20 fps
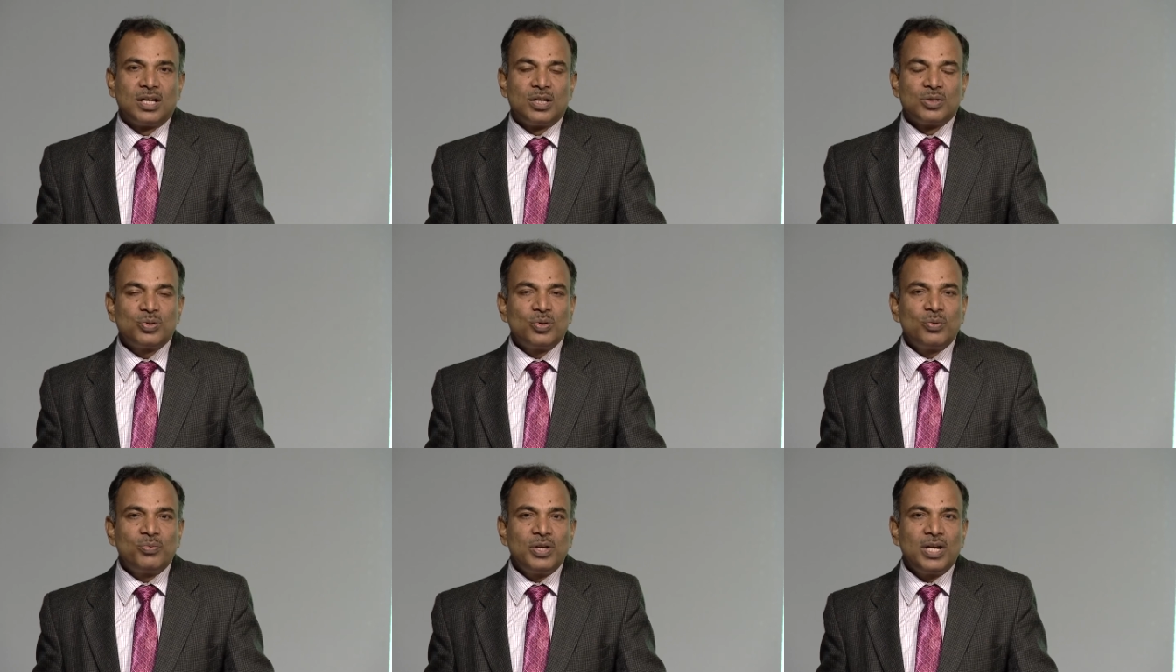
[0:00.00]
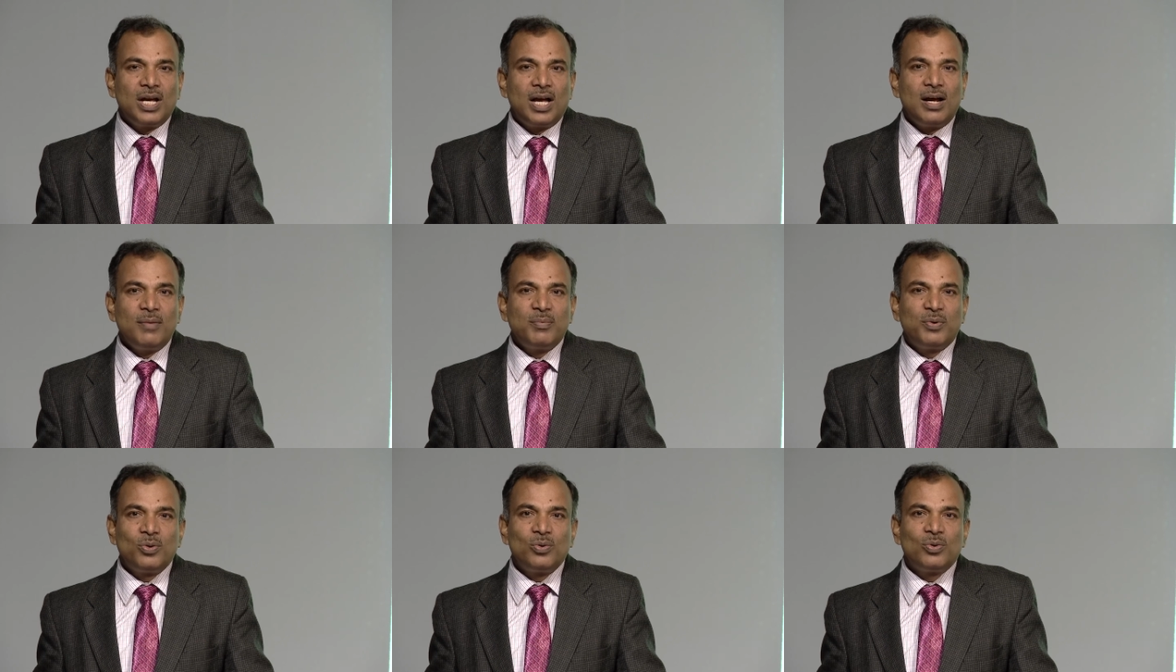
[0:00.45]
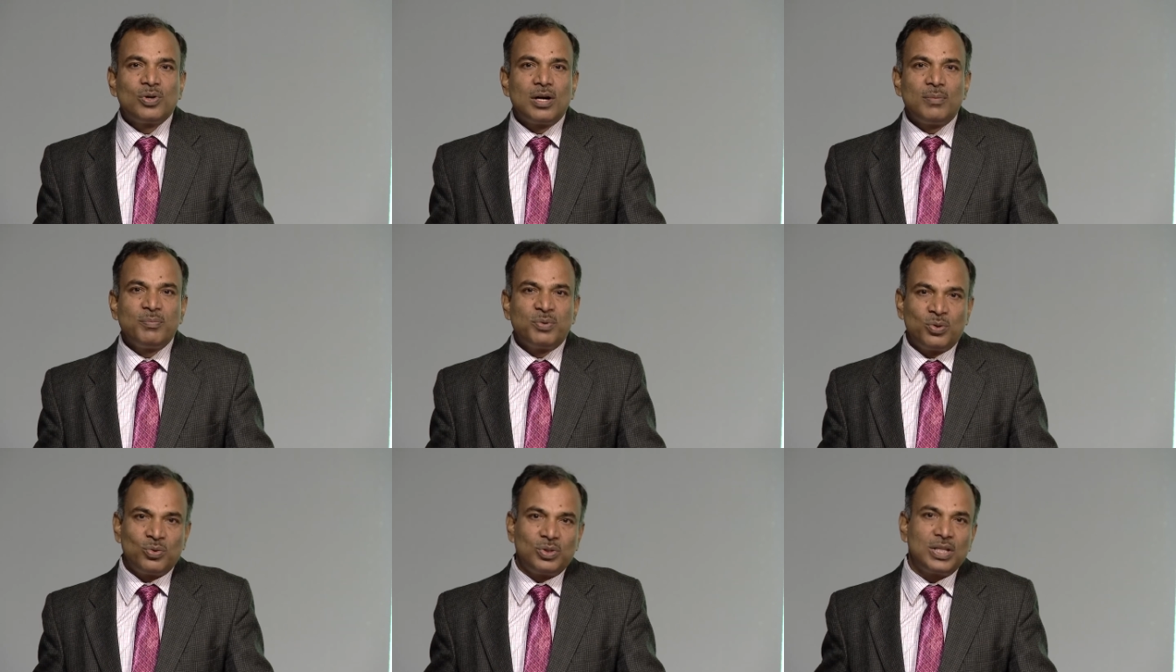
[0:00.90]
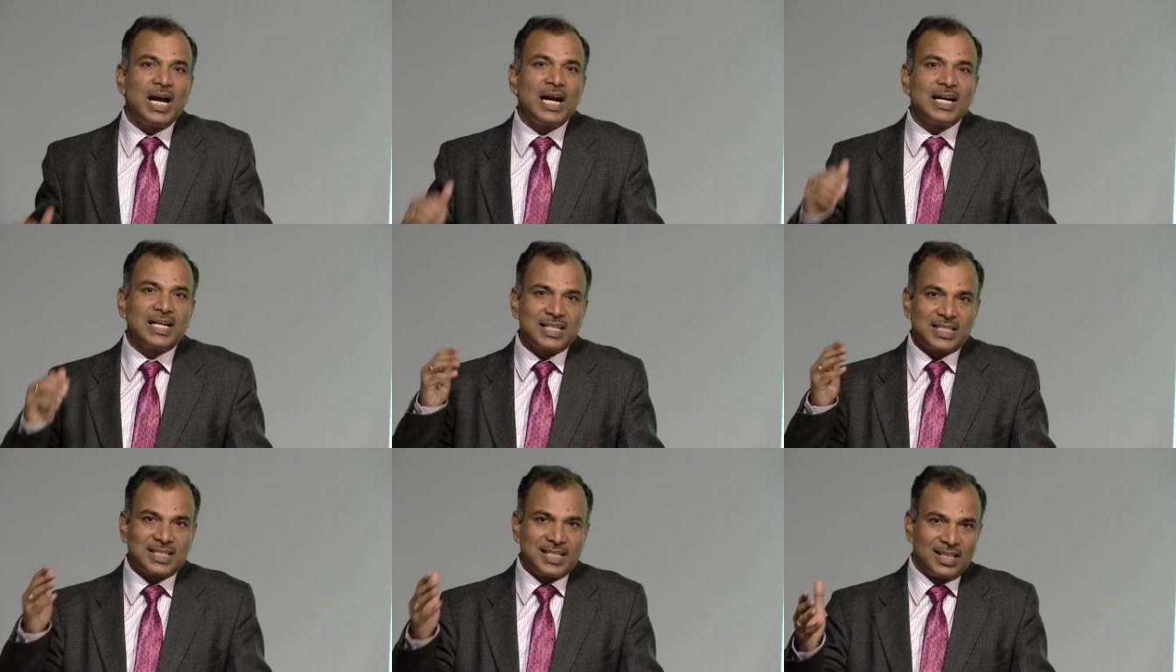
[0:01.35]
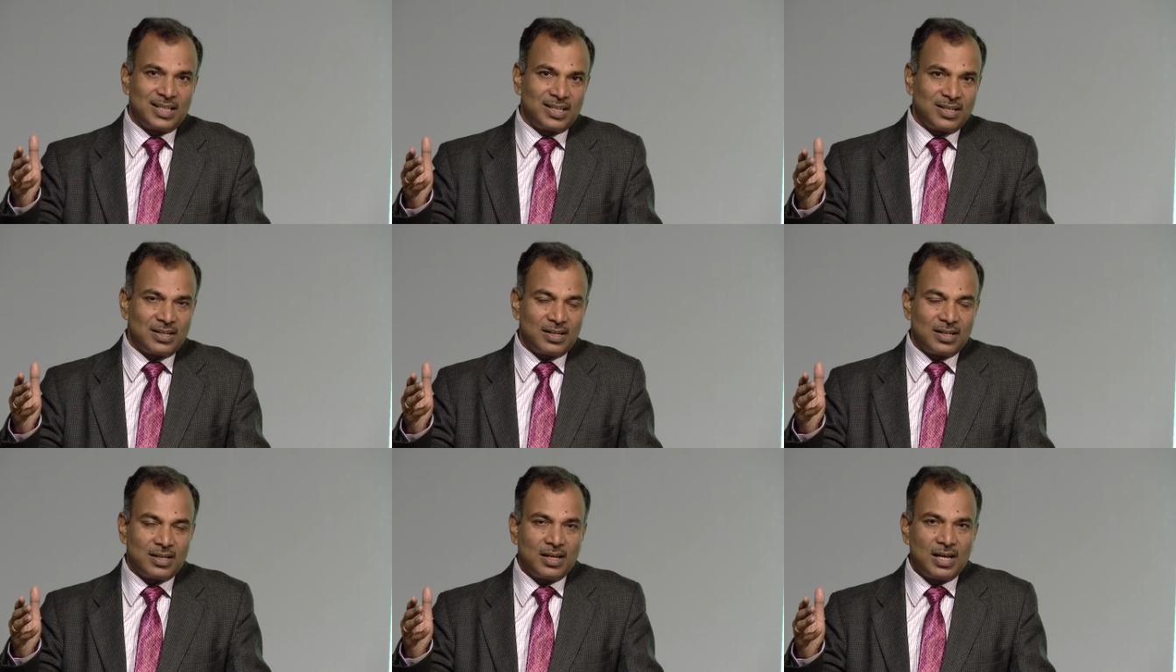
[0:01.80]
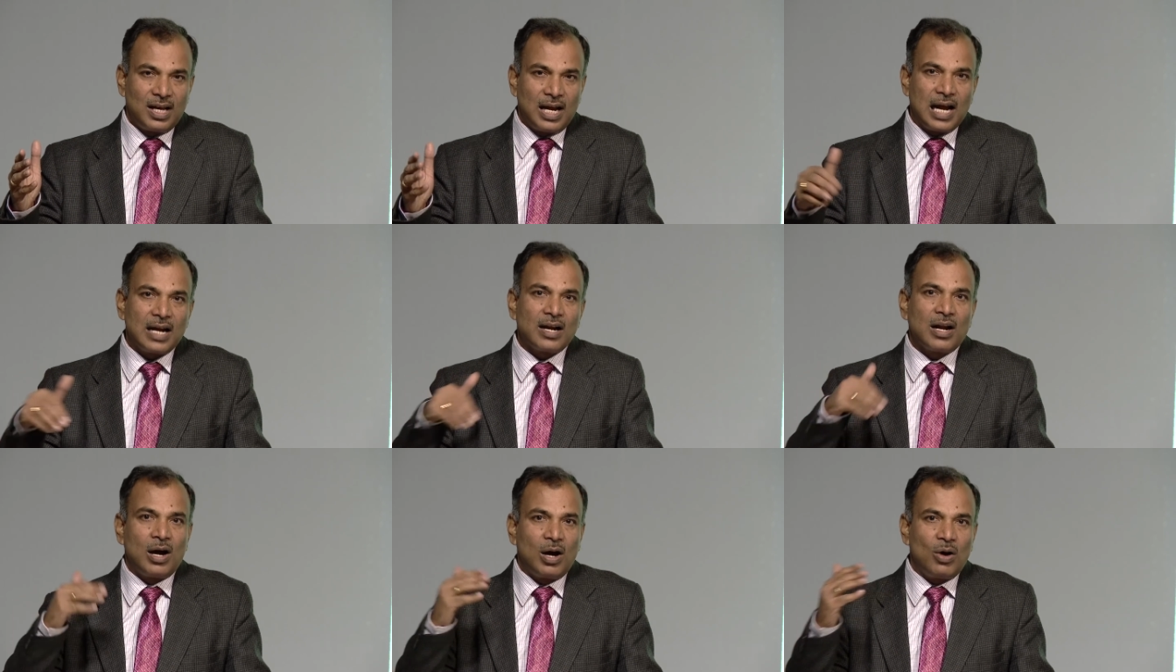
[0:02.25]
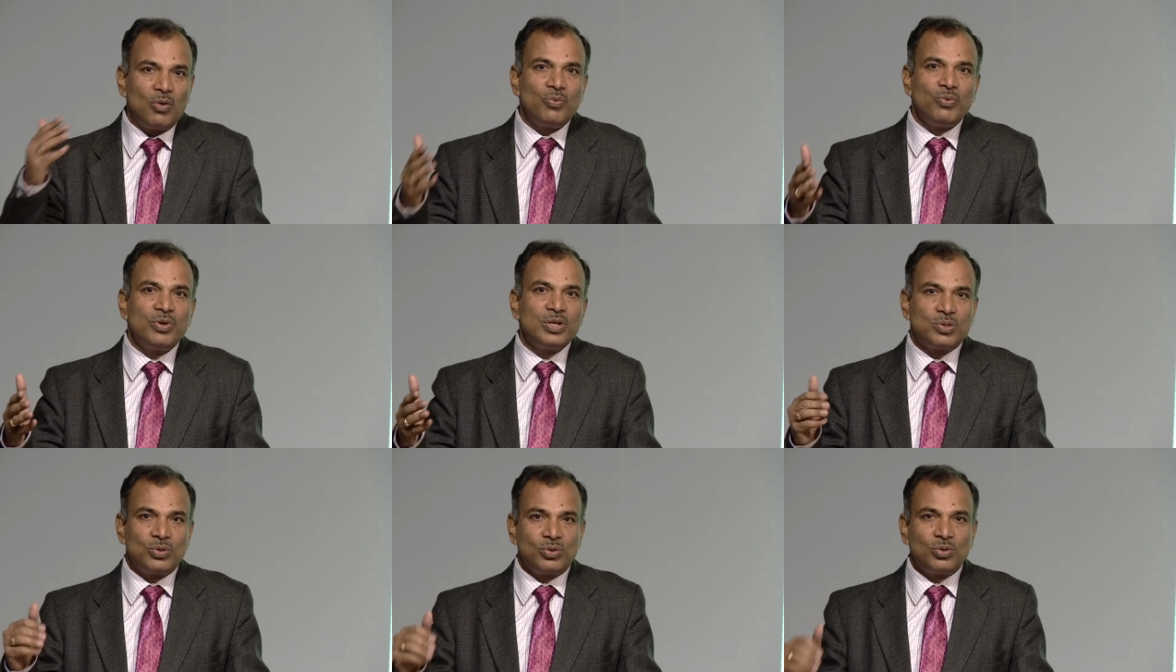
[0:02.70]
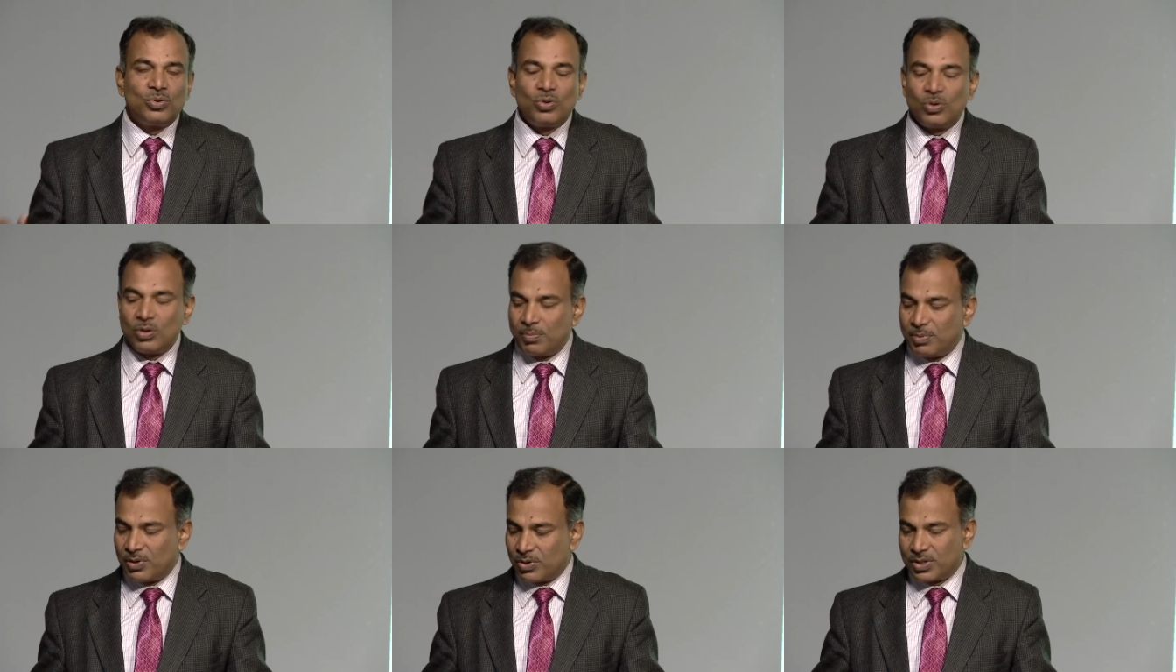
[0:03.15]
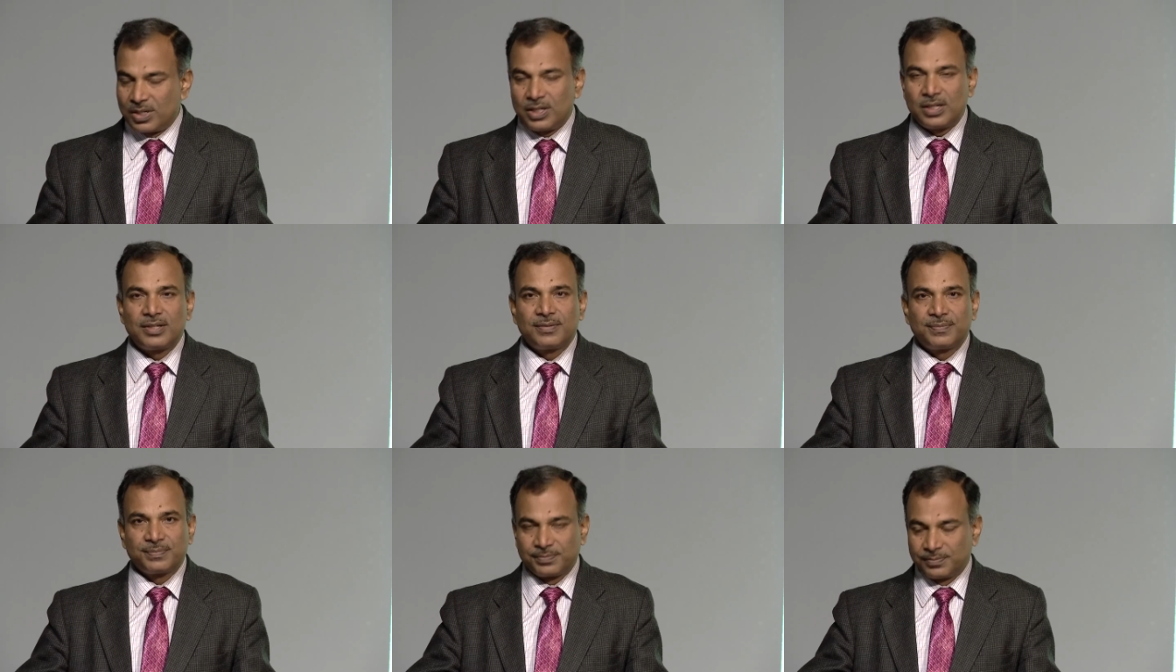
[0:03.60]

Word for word: So we have to come to that standard and how we should go about it.